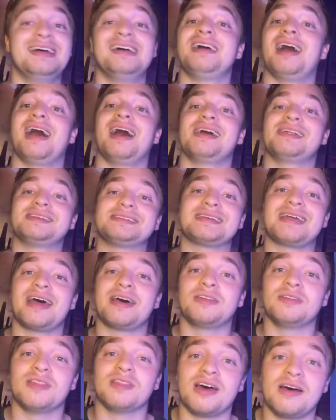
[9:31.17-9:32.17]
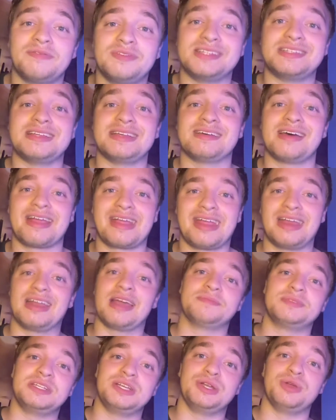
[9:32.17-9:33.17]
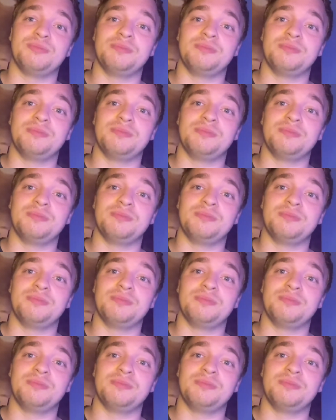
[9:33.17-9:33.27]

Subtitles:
Honestly, I'd love to see, like, an MCU